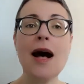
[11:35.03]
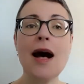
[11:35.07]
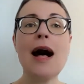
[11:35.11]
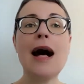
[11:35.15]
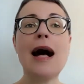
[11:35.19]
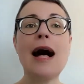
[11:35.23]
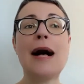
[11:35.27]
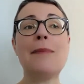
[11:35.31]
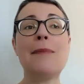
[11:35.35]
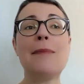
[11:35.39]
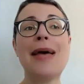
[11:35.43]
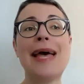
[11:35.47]

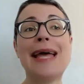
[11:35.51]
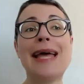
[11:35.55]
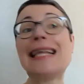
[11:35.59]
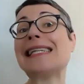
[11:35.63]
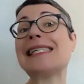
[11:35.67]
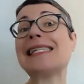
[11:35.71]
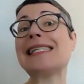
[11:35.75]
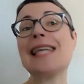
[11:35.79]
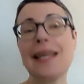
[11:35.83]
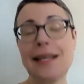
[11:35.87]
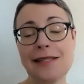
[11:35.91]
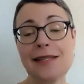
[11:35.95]
And
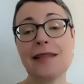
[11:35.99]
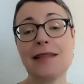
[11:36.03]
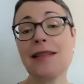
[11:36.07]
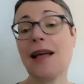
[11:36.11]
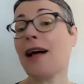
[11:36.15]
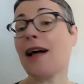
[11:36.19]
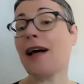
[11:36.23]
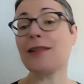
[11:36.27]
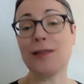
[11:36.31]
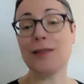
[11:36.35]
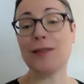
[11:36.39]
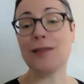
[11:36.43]
it takes a
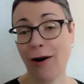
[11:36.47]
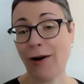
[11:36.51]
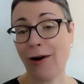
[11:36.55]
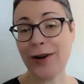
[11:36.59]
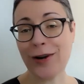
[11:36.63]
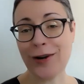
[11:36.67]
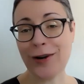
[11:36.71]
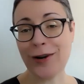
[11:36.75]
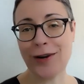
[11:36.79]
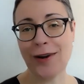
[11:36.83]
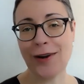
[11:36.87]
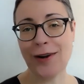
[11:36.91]
lot
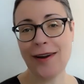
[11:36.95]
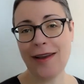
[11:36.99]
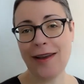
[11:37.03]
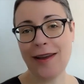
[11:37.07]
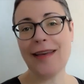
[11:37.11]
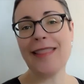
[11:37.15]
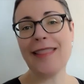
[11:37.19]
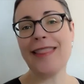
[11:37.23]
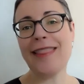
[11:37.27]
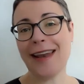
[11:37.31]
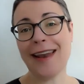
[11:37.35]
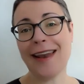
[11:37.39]
longer
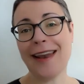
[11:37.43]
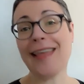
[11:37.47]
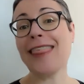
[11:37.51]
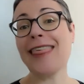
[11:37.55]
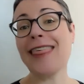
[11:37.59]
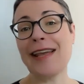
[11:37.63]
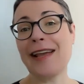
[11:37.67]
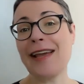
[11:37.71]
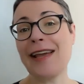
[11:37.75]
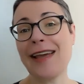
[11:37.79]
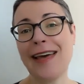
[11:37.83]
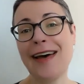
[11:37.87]
than I
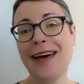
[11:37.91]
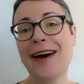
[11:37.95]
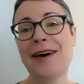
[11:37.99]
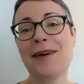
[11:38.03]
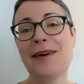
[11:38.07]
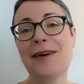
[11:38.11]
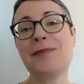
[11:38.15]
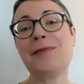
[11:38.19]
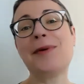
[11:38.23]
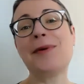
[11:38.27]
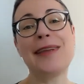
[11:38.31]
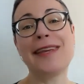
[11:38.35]
think
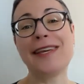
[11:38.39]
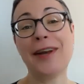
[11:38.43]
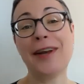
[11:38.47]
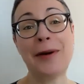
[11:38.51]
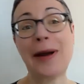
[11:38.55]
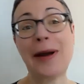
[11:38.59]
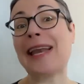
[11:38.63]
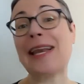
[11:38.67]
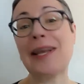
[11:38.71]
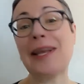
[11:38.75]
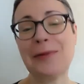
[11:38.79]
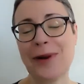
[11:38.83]

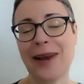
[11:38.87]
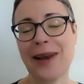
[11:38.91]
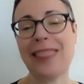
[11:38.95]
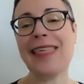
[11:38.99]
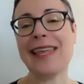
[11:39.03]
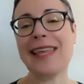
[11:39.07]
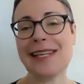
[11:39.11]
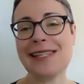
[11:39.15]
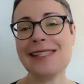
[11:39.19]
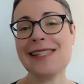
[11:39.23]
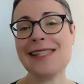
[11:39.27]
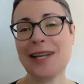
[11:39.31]
anyone
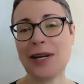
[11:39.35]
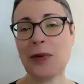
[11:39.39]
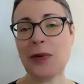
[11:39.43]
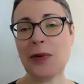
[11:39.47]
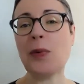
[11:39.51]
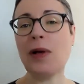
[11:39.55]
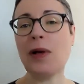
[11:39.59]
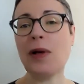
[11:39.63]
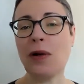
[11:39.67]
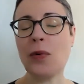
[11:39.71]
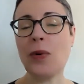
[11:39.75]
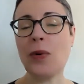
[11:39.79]
thinks that it
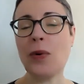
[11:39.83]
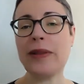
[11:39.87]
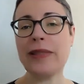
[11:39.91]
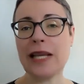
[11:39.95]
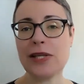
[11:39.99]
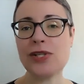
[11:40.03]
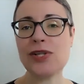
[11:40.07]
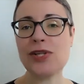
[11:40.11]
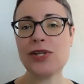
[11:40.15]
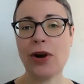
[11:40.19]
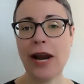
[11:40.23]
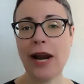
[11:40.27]
will when
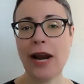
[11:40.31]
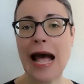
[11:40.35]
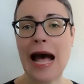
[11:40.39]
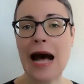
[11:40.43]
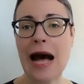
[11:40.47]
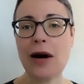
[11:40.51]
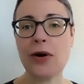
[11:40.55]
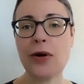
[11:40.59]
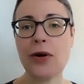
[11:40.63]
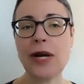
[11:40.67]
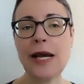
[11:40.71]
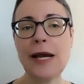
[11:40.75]
they start
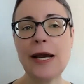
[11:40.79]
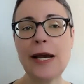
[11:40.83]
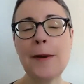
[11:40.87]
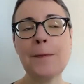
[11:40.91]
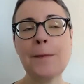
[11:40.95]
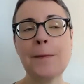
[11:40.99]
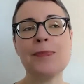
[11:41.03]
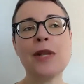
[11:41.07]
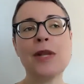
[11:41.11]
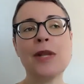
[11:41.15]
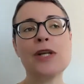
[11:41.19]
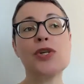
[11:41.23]
out.
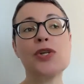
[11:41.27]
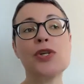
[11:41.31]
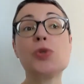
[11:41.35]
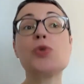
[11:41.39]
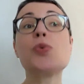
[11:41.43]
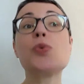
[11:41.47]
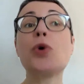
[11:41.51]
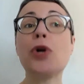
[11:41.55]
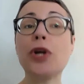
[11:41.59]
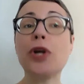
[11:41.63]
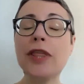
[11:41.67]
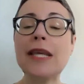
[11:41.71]
So it's
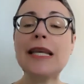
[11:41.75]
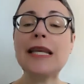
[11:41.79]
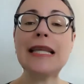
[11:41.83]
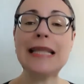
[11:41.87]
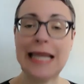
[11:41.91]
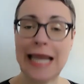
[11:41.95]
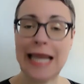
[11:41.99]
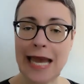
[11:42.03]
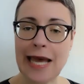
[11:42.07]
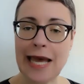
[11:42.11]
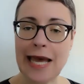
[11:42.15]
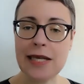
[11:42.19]
worth it in
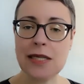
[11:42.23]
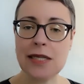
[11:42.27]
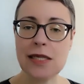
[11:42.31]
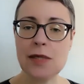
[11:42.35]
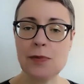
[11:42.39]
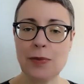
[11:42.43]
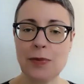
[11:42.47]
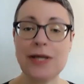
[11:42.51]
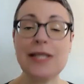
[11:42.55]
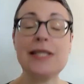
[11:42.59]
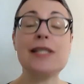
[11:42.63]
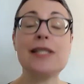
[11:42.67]
the
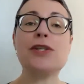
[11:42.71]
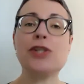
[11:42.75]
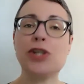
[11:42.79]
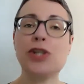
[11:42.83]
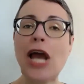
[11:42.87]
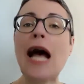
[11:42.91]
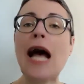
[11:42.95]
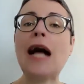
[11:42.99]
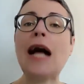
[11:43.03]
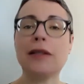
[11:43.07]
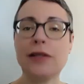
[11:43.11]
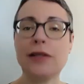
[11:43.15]
end, but it's a
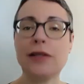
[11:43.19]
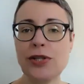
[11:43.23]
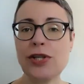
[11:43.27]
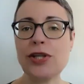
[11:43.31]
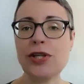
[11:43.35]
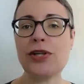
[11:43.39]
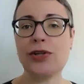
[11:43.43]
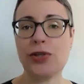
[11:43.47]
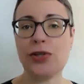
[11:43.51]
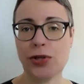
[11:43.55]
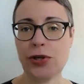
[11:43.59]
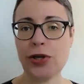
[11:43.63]

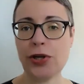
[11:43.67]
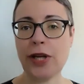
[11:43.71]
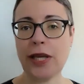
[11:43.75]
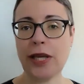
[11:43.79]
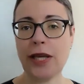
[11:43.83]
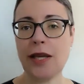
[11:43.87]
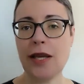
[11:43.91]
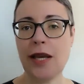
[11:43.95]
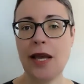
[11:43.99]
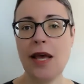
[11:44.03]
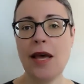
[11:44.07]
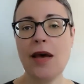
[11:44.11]
challenging
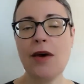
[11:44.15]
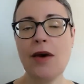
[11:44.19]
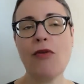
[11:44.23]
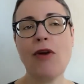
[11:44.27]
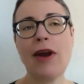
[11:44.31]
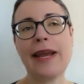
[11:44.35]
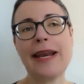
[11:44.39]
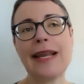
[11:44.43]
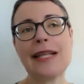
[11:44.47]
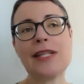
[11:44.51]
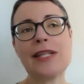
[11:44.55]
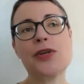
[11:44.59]
journey,
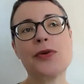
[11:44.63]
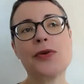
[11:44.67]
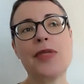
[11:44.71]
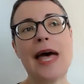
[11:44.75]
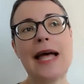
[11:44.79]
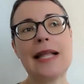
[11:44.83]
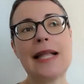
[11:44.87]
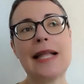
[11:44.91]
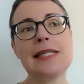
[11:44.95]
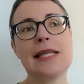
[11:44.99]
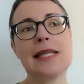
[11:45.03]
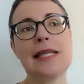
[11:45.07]
right? And so
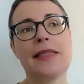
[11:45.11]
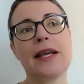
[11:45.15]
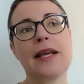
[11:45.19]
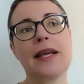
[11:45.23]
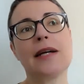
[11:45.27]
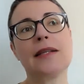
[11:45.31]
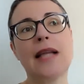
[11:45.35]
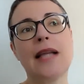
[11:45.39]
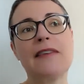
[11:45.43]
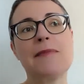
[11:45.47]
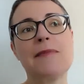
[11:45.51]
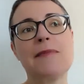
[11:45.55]
I think
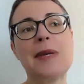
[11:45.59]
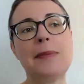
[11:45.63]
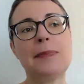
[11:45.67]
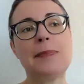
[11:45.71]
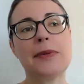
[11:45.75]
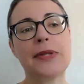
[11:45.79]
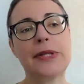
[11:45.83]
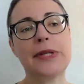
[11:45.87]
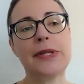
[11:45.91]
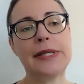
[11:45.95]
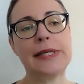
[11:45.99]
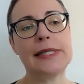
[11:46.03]
a lot of
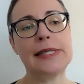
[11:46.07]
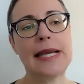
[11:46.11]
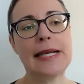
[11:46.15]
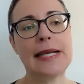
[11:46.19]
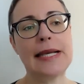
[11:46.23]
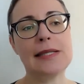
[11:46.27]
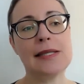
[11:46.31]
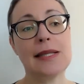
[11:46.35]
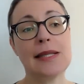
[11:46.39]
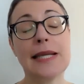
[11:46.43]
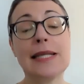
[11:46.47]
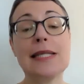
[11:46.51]
people these
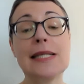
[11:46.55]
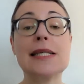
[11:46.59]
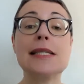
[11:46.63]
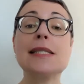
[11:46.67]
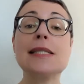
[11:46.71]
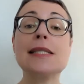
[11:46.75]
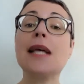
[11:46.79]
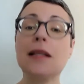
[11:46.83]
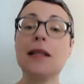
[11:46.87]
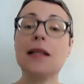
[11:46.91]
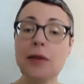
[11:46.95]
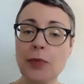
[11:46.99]
days like to
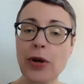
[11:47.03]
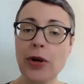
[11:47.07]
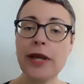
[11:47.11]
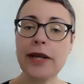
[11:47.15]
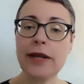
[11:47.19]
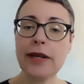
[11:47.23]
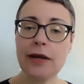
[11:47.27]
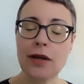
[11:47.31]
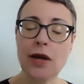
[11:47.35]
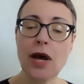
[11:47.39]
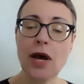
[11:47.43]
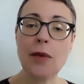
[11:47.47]

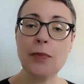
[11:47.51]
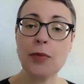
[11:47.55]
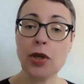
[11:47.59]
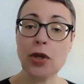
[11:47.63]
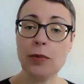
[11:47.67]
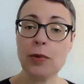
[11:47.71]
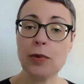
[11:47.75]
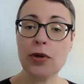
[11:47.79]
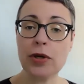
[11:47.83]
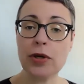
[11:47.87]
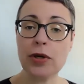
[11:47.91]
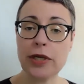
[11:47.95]
celebrate
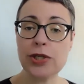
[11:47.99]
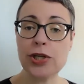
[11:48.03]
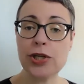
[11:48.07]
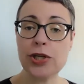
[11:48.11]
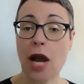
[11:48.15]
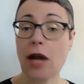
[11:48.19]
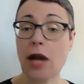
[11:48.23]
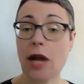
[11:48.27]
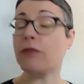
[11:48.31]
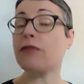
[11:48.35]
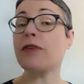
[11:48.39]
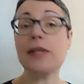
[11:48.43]
community
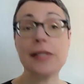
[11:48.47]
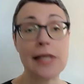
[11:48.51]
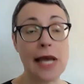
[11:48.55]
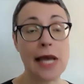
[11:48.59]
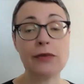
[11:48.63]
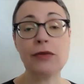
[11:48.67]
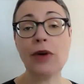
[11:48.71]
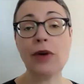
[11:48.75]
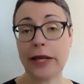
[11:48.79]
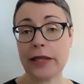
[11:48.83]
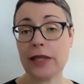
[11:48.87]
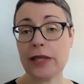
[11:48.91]
geographies,
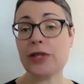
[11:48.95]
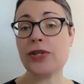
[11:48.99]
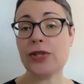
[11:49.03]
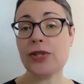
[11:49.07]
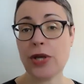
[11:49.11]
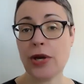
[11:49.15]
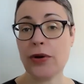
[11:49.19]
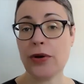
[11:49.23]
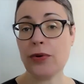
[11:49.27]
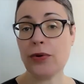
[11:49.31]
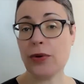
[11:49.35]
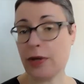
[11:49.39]
and rightly
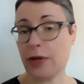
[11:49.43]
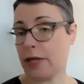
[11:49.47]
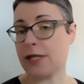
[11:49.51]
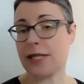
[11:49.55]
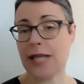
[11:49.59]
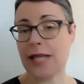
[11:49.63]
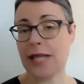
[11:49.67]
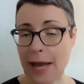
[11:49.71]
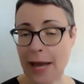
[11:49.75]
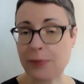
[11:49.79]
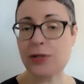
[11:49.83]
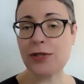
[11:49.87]
so. It's
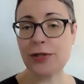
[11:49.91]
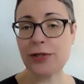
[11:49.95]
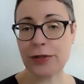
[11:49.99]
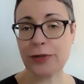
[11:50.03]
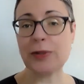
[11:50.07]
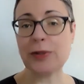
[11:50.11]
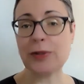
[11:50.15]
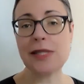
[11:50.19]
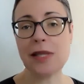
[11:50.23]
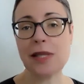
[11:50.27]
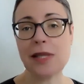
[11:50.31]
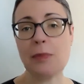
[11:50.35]

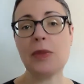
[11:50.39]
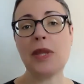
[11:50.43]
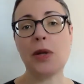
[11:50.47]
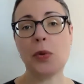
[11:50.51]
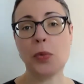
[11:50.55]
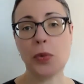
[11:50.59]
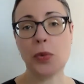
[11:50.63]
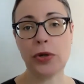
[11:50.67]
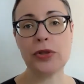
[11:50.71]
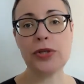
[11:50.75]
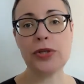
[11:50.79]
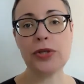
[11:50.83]
absolutely something
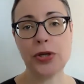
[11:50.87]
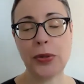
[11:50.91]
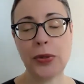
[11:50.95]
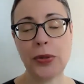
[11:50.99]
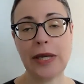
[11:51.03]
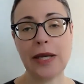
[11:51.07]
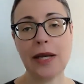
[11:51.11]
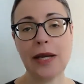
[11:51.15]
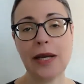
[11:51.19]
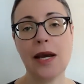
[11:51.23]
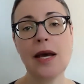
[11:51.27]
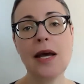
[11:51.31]
worth
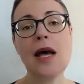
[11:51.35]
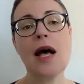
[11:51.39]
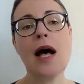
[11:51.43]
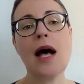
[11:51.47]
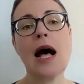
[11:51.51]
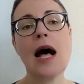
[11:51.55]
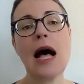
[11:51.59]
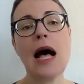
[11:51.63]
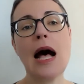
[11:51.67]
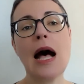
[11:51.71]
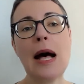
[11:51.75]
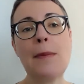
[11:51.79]
doing.
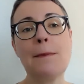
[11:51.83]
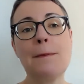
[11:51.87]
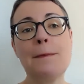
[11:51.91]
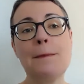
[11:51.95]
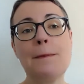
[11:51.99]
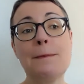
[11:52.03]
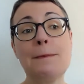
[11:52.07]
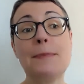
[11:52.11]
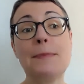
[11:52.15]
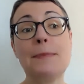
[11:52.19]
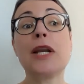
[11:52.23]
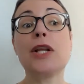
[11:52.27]

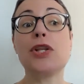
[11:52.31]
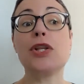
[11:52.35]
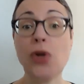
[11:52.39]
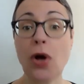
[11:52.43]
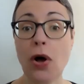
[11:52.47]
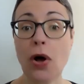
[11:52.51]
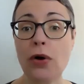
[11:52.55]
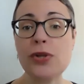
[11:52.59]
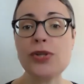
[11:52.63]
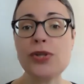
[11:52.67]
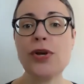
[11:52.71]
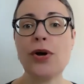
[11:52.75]
But it's
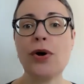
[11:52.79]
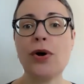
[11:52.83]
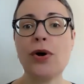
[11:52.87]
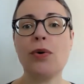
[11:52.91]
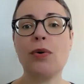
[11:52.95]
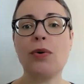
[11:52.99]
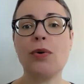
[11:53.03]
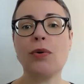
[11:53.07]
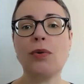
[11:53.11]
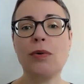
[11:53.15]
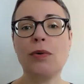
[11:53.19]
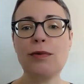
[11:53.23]

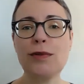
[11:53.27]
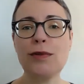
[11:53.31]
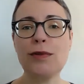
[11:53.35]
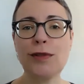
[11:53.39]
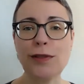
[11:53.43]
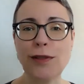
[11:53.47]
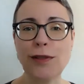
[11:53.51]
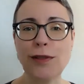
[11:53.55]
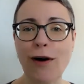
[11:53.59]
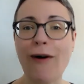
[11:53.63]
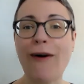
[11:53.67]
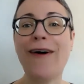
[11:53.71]
also
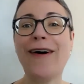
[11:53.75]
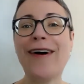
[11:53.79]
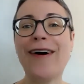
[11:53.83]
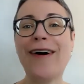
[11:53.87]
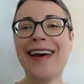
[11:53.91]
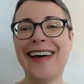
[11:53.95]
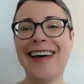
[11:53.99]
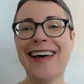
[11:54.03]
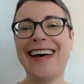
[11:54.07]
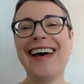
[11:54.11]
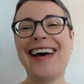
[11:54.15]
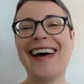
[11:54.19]

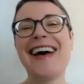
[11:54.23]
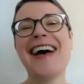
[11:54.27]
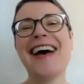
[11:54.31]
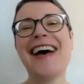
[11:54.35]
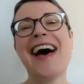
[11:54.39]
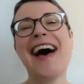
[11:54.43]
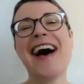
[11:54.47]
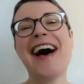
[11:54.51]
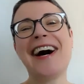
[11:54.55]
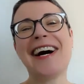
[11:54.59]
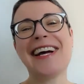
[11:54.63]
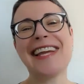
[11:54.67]
long,
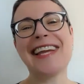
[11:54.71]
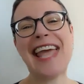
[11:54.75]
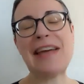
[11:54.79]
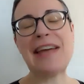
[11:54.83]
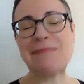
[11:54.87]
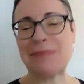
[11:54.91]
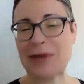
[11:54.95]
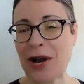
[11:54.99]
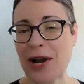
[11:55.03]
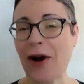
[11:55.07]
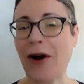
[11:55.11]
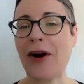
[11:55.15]

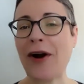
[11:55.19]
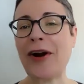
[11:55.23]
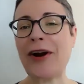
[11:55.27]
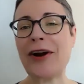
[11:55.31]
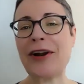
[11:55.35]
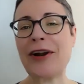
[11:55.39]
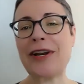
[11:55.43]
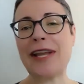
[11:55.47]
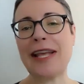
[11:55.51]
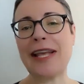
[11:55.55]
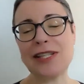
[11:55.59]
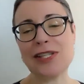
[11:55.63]
can be
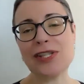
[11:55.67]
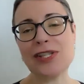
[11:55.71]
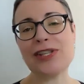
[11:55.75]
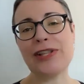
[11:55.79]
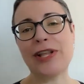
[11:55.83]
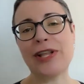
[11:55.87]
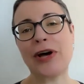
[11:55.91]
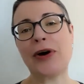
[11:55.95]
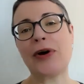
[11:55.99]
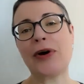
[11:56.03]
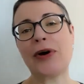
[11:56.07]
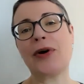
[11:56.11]
hard and
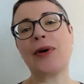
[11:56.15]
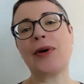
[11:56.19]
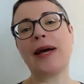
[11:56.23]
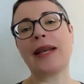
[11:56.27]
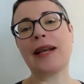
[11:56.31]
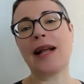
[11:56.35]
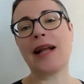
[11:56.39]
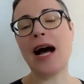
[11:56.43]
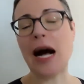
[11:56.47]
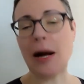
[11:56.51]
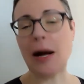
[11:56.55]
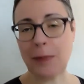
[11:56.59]
slow
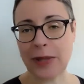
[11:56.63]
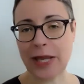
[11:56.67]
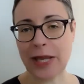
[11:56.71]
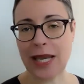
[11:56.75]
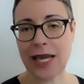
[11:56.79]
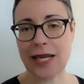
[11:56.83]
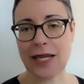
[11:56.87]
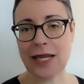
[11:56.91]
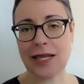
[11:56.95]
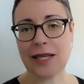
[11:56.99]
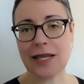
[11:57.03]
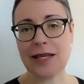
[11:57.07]
and
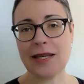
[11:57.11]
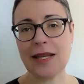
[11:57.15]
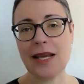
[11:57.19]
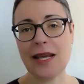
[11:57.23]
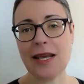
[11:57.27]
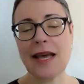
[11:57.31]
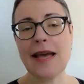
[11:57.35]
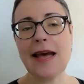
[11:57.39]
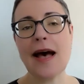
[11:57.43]
complicated.